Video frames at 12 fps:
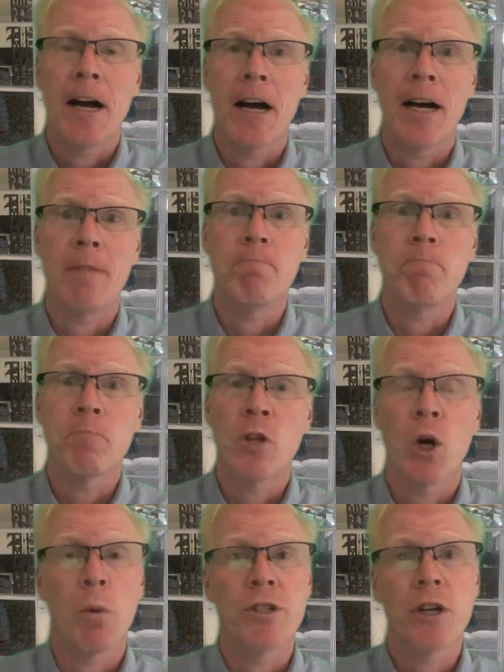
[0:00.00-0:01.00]
Um,
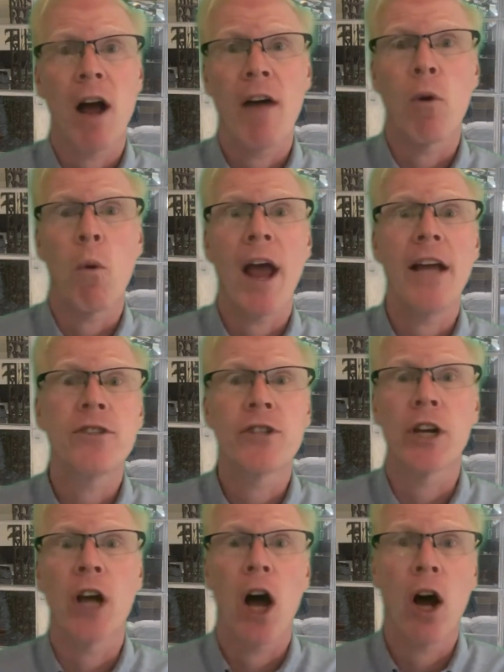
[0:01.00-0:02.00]
you know, we still have a ways
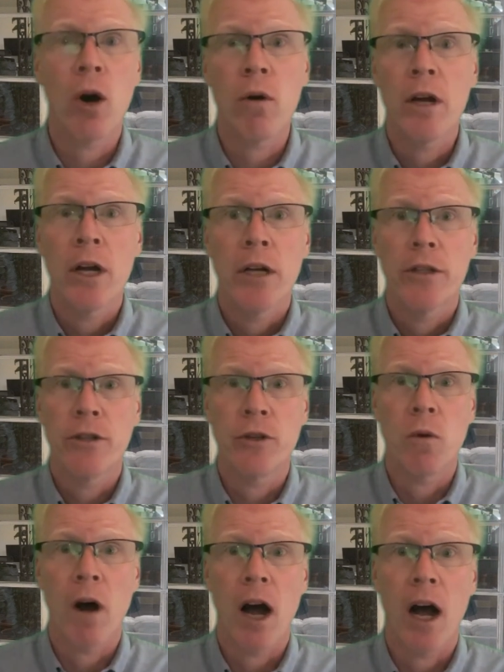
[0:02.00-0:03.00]
to go
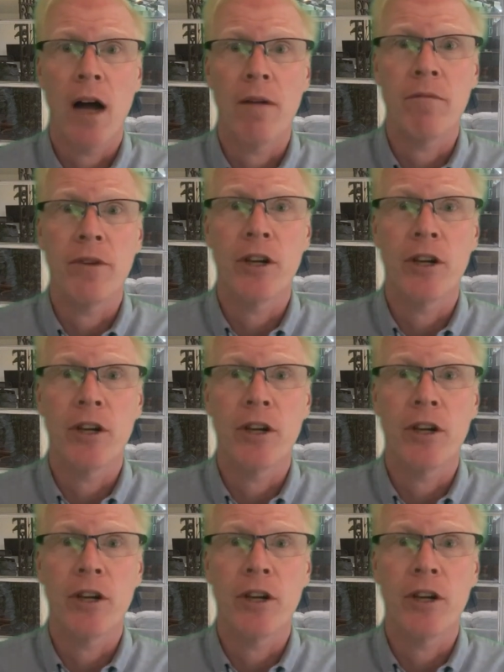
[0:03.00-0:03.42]
to uh,